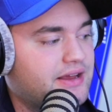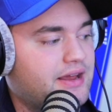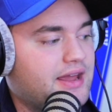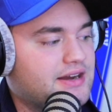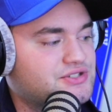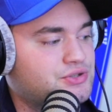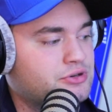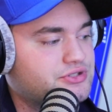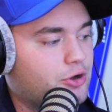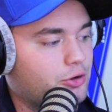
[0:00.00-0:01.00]
and a source
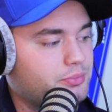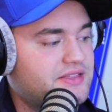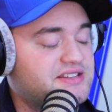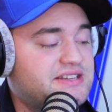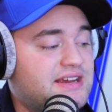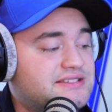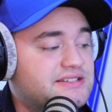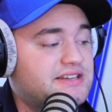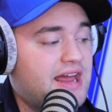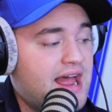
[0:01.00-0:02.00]
told me that Texas
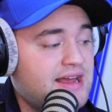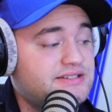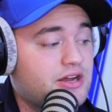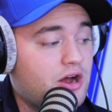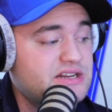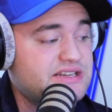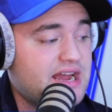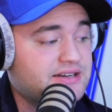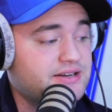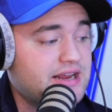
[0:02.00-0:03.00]
has
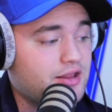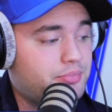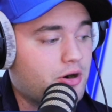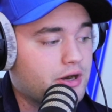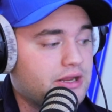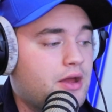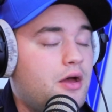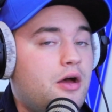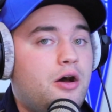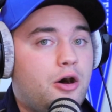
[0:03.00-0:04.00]
contacted Calipari
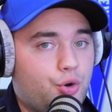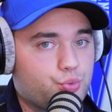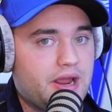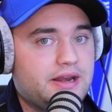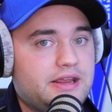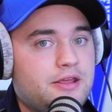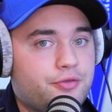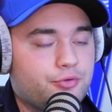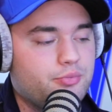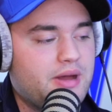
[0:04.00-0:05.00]
already
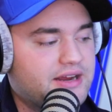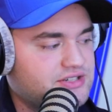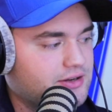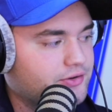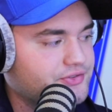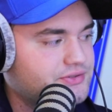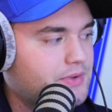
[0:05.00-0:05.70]
through back channels.